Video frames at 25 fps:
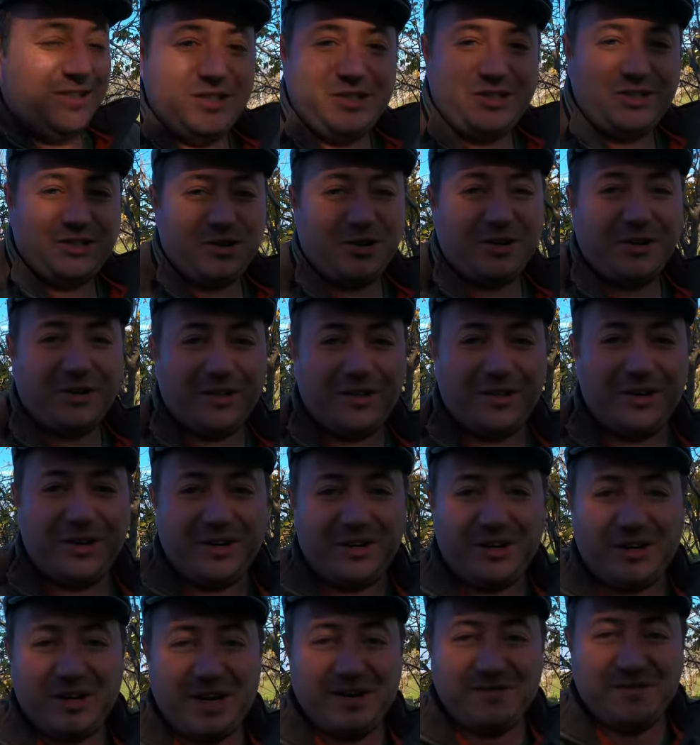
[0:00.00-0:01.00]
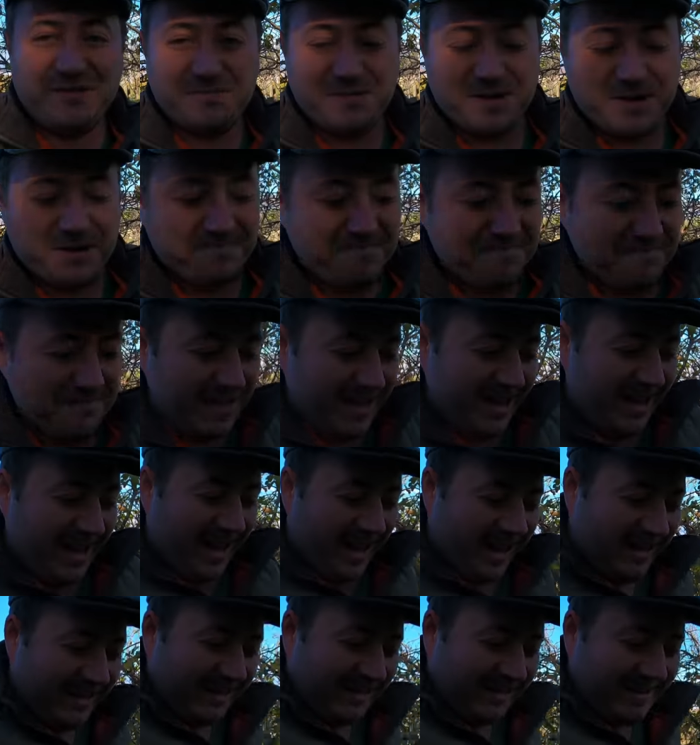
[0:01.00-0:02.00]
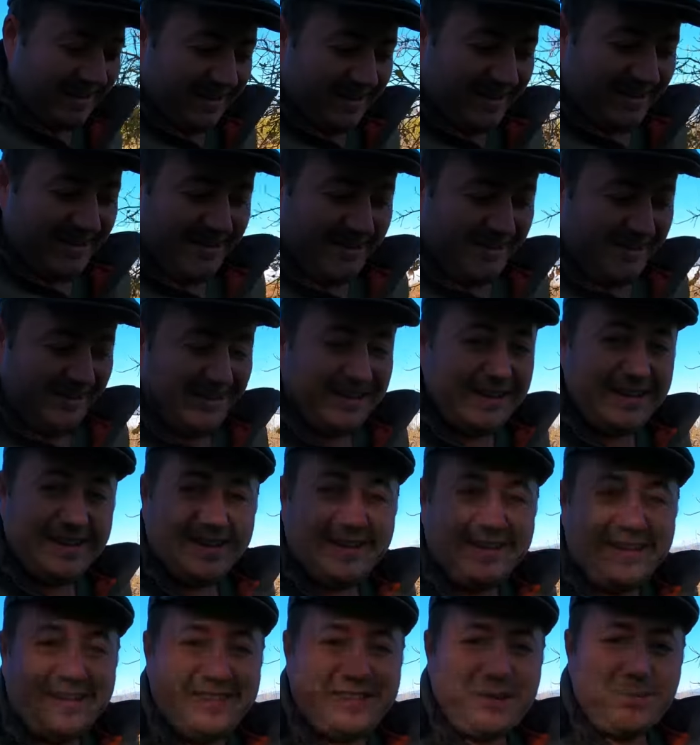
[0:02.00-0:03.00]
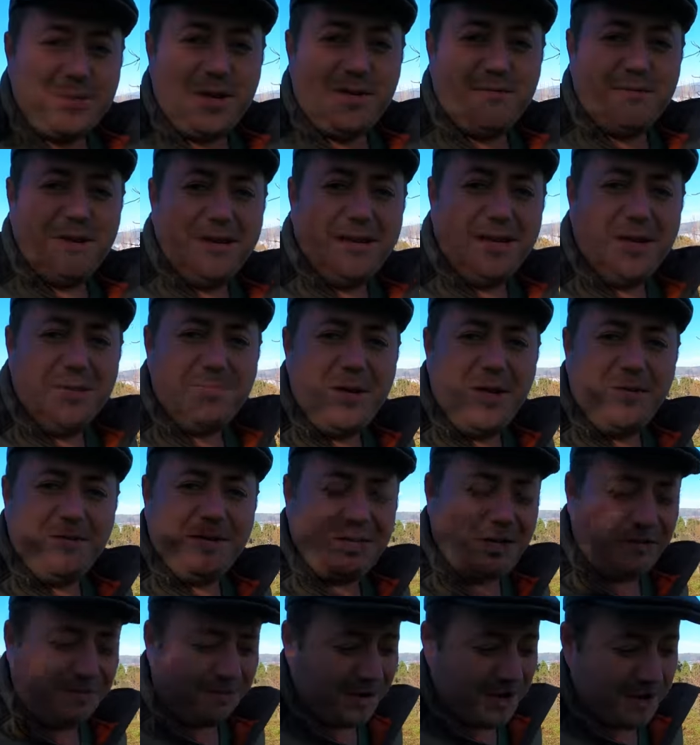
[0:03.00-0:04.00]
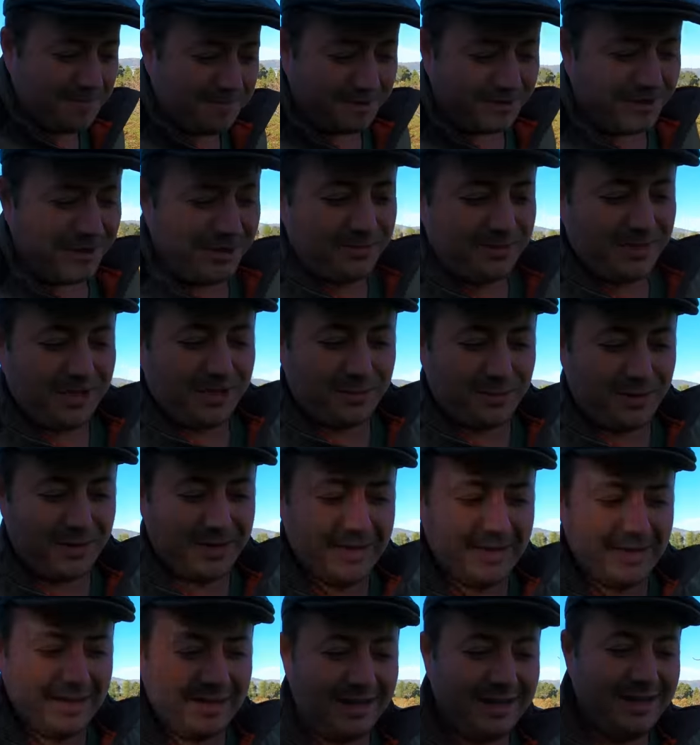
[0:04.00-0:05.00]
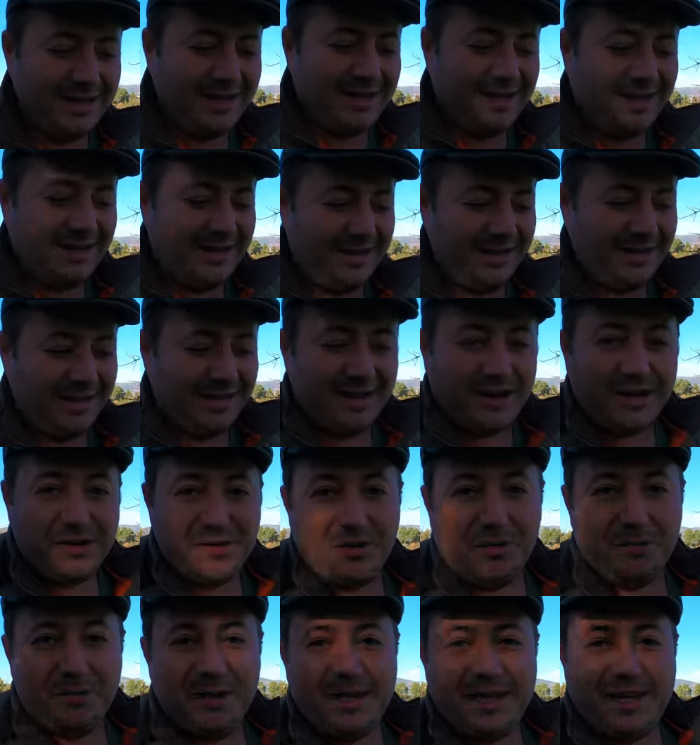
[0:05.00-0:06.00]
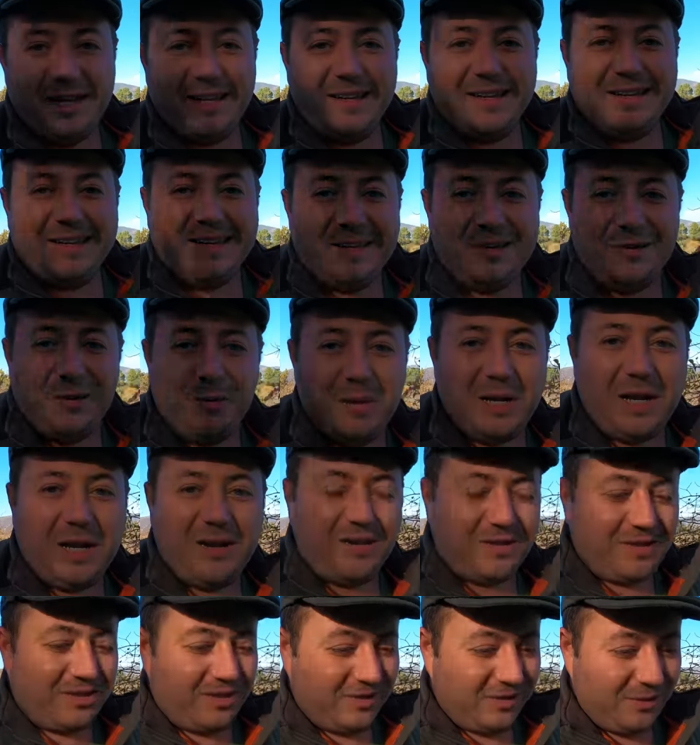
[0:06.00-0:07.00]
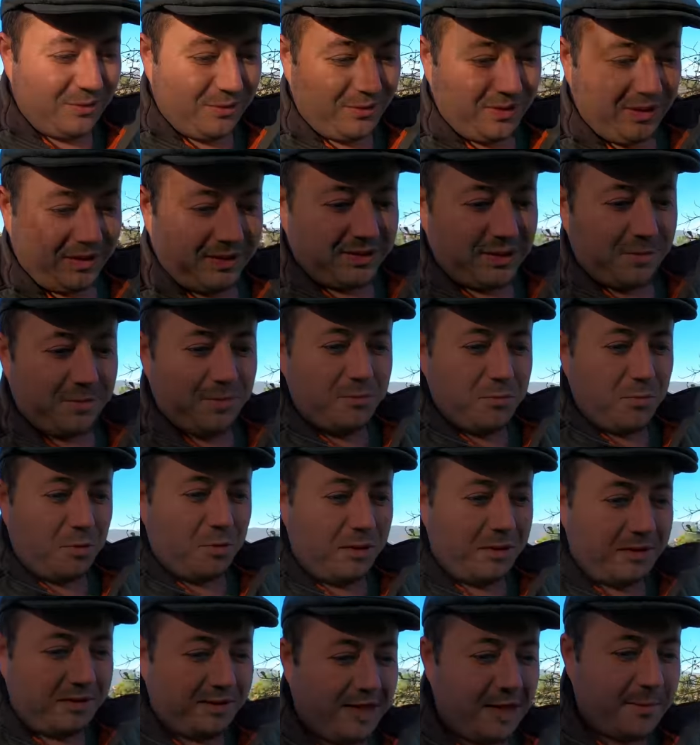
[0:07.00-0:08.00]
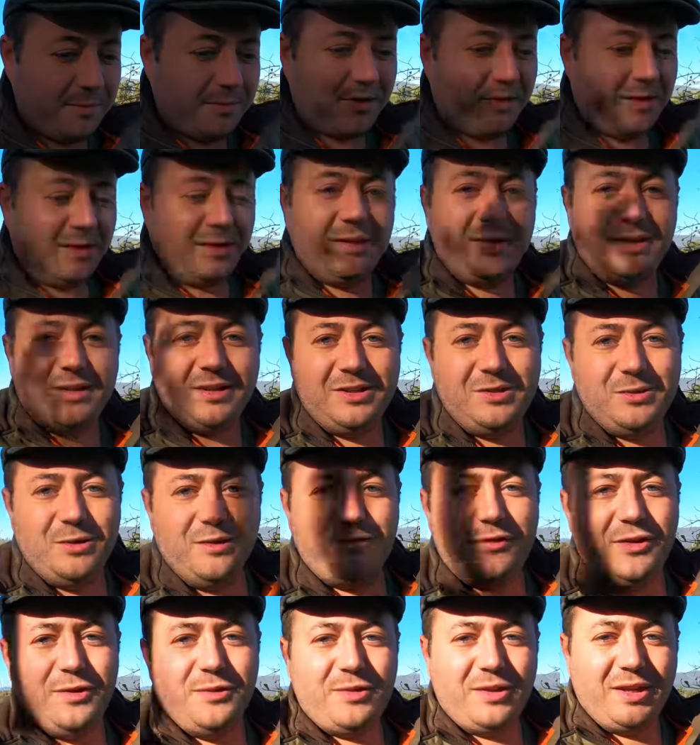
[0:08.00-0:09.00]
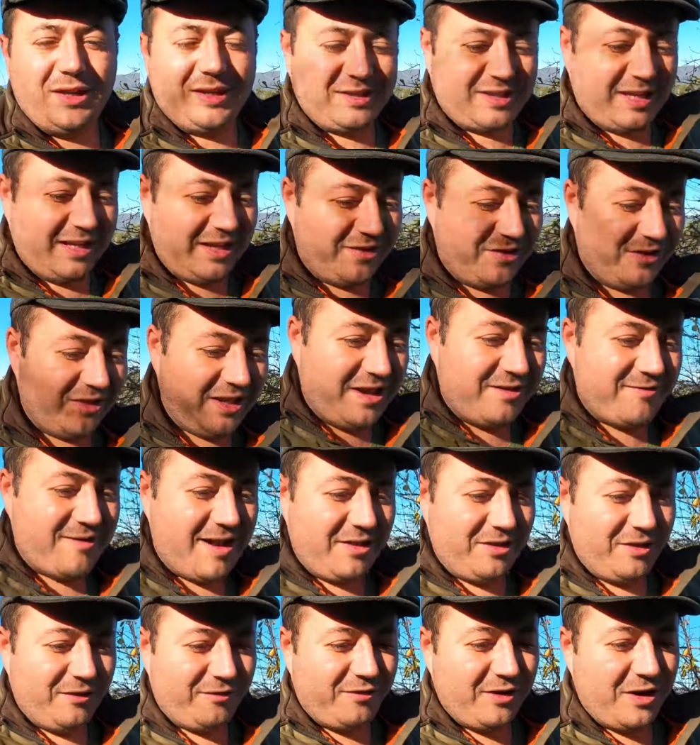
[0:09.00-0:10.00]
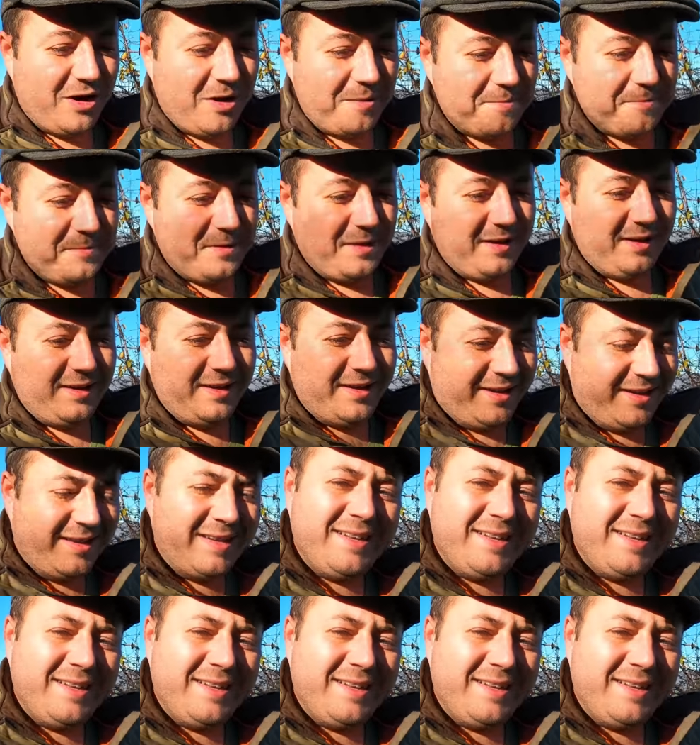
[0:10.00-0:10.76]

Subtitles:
stronger than I could ever be. And yeah, it's a bit of a different episode, this one. I normally like to do things a bit more in depth and do a few things here and there around the farm, but